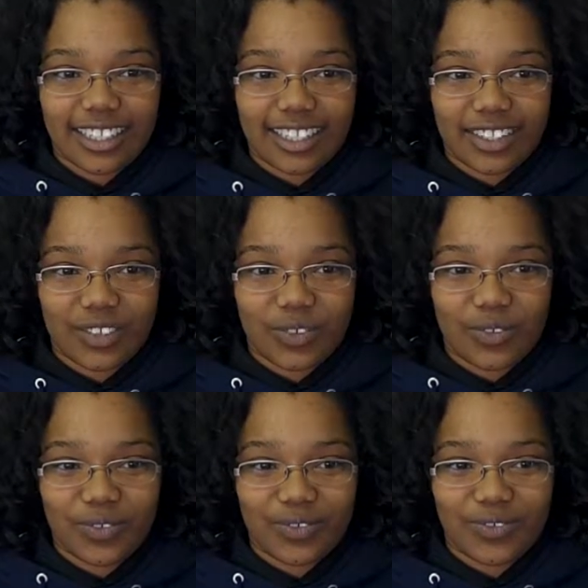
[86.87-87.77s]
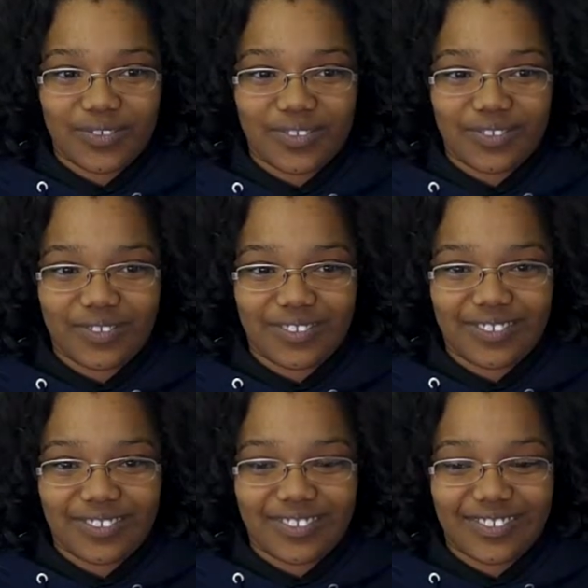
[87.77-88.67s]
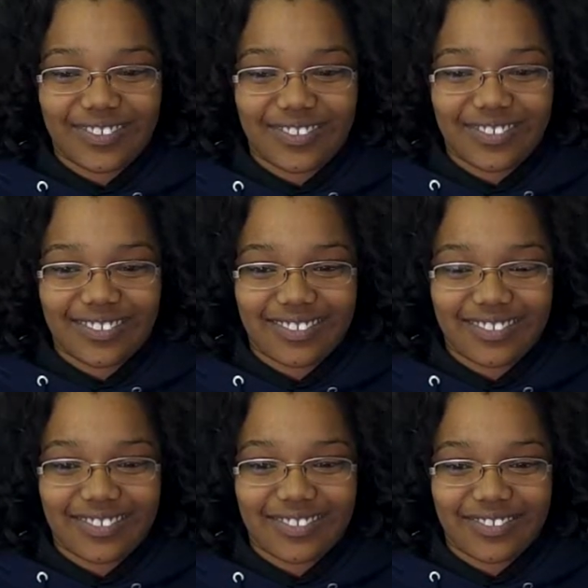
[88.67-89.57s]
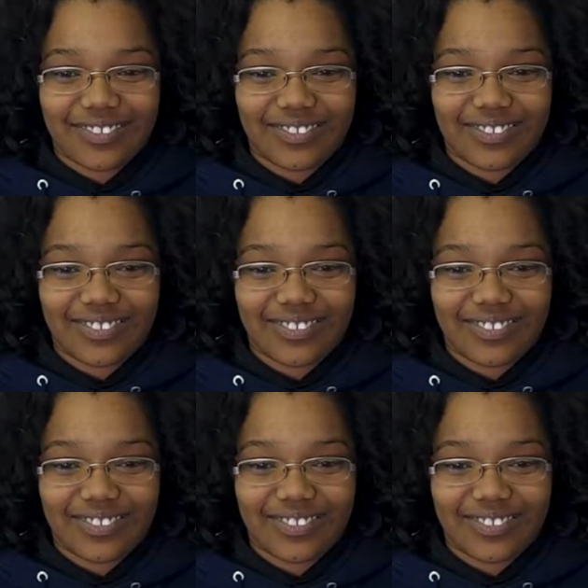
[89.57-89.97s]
(no one is talking)